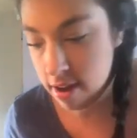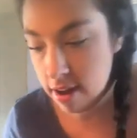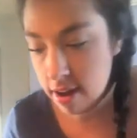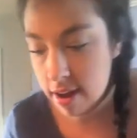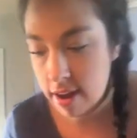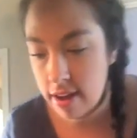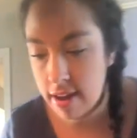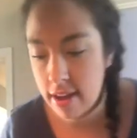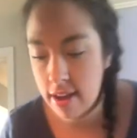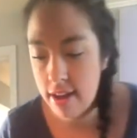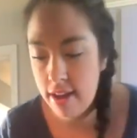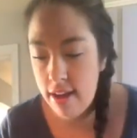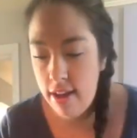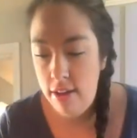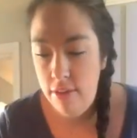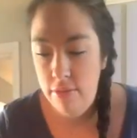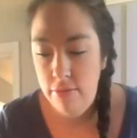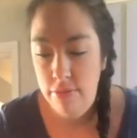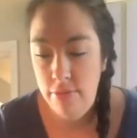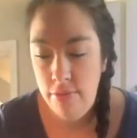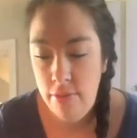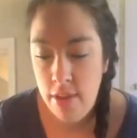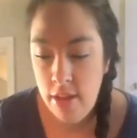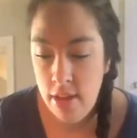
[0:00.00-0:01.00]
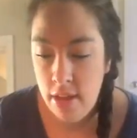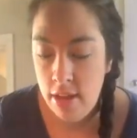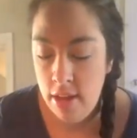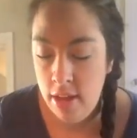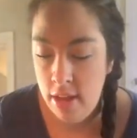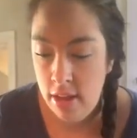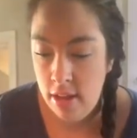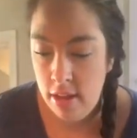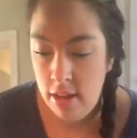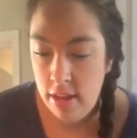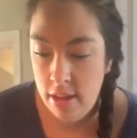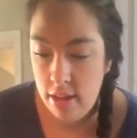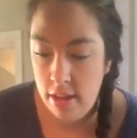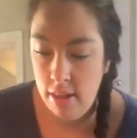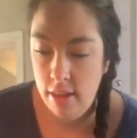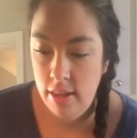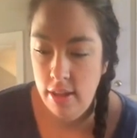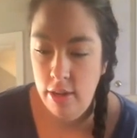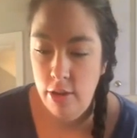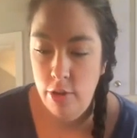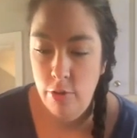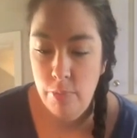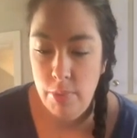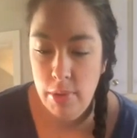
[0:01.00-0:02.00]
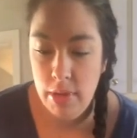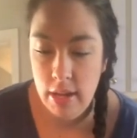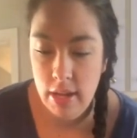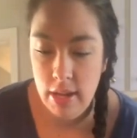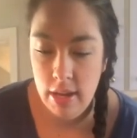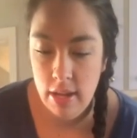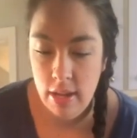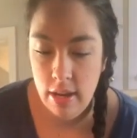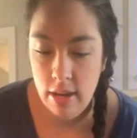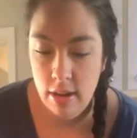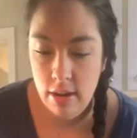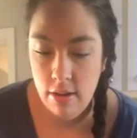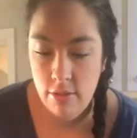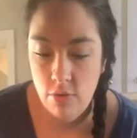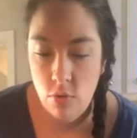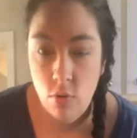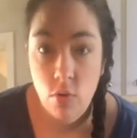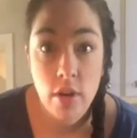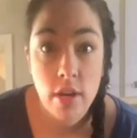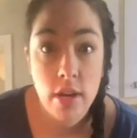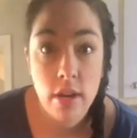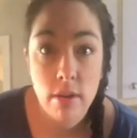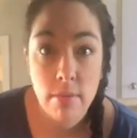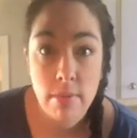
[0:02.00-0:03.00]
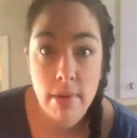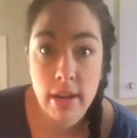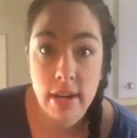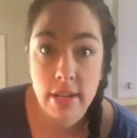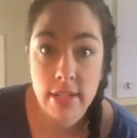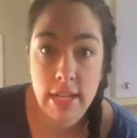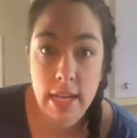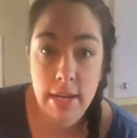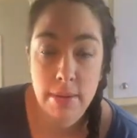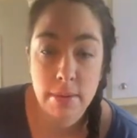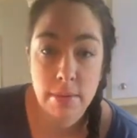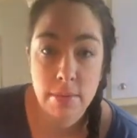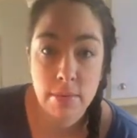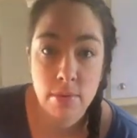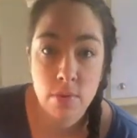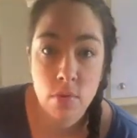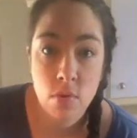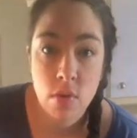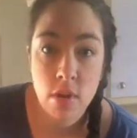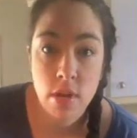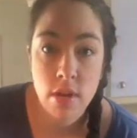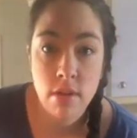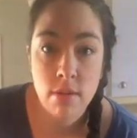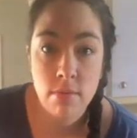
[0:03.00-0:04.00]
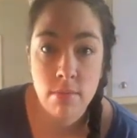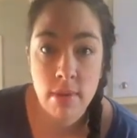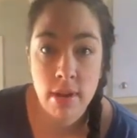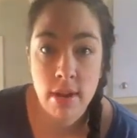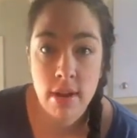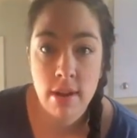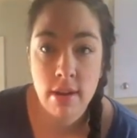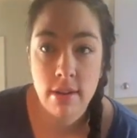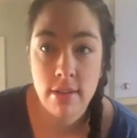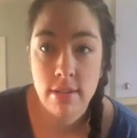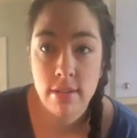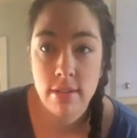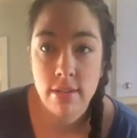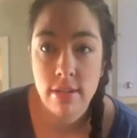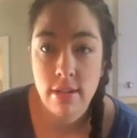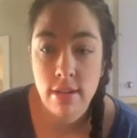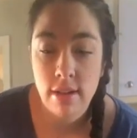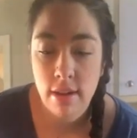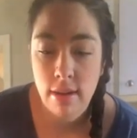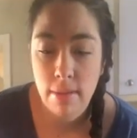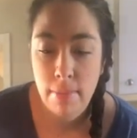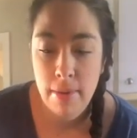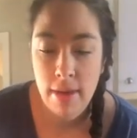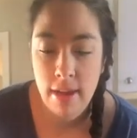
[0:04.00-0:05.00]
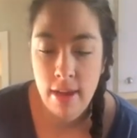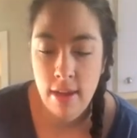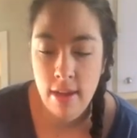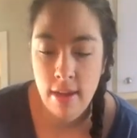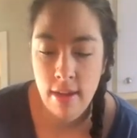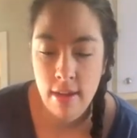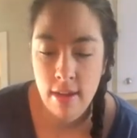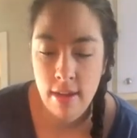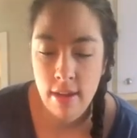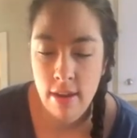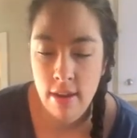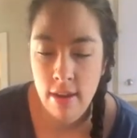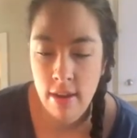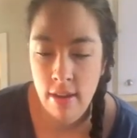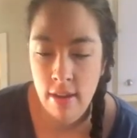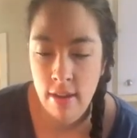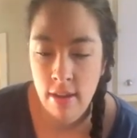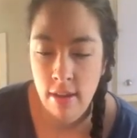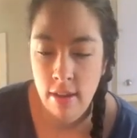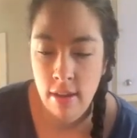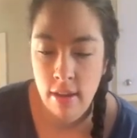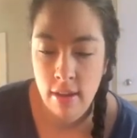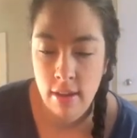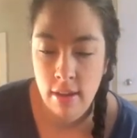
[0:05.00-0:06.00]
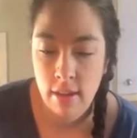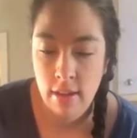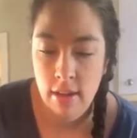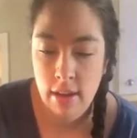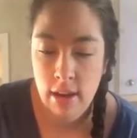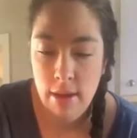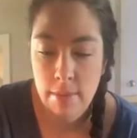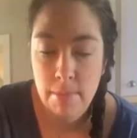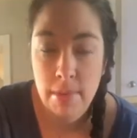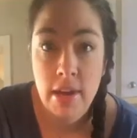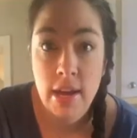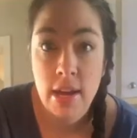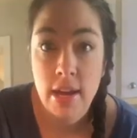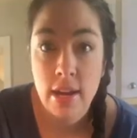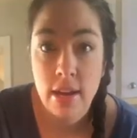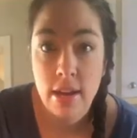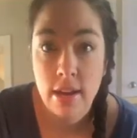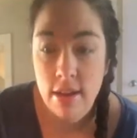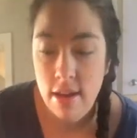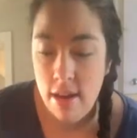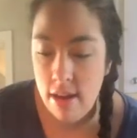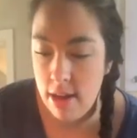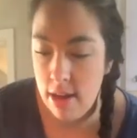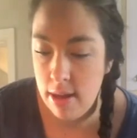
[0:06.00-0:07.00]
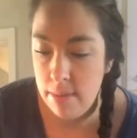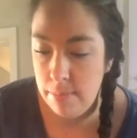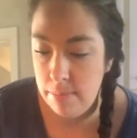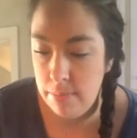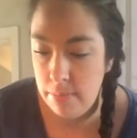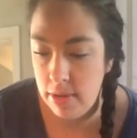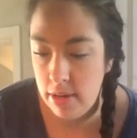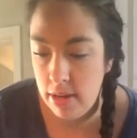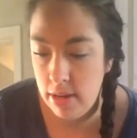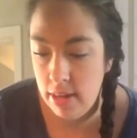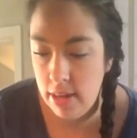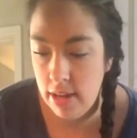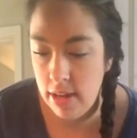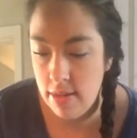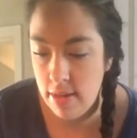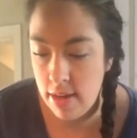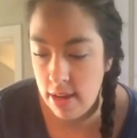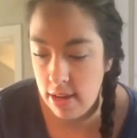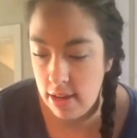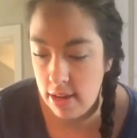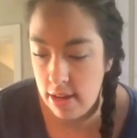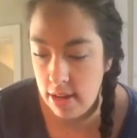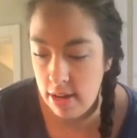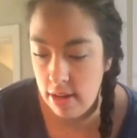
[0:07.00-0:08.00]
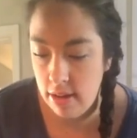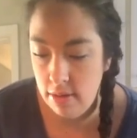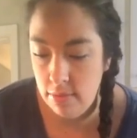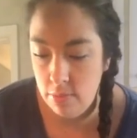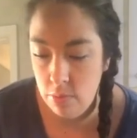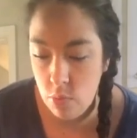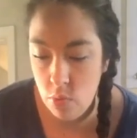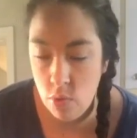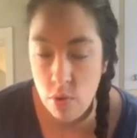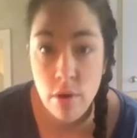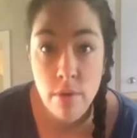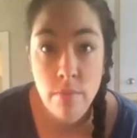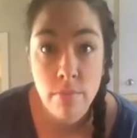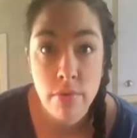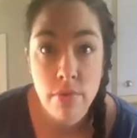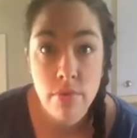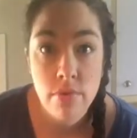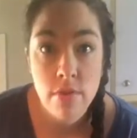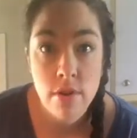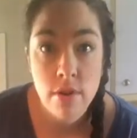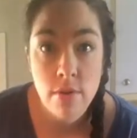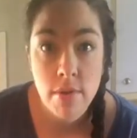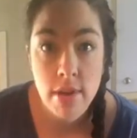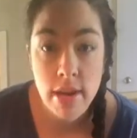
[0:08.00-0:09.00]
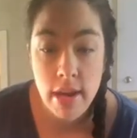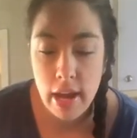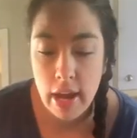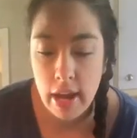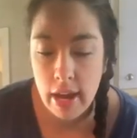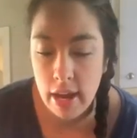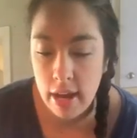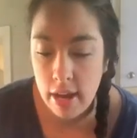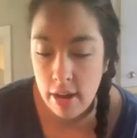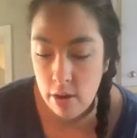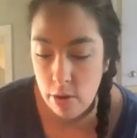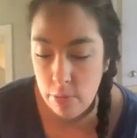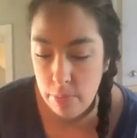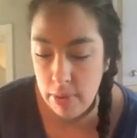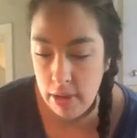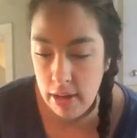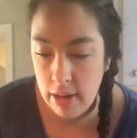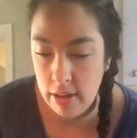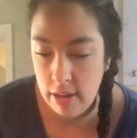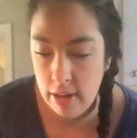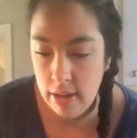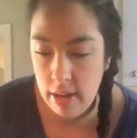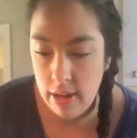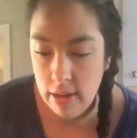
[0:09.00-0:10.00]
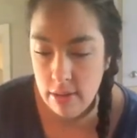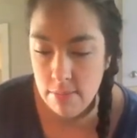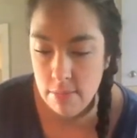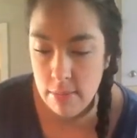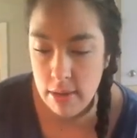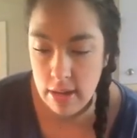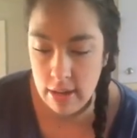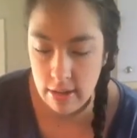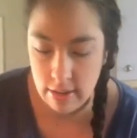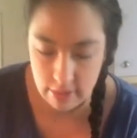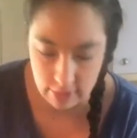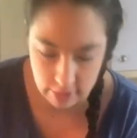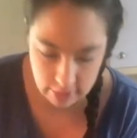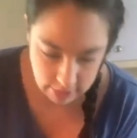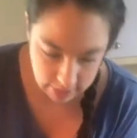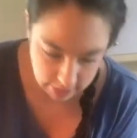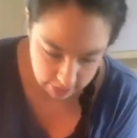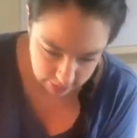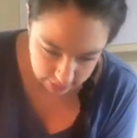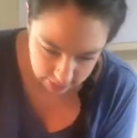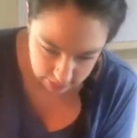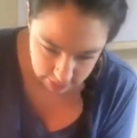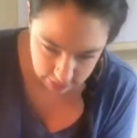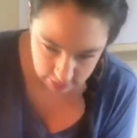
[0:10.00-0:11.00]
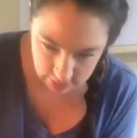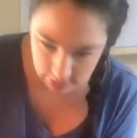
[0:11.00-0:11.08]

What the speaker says: I have a little bit of oil, about a tablespoon of oil in my nonstick pan that I'm heating up. I'm gonna let that get warm before we add our pancake mix.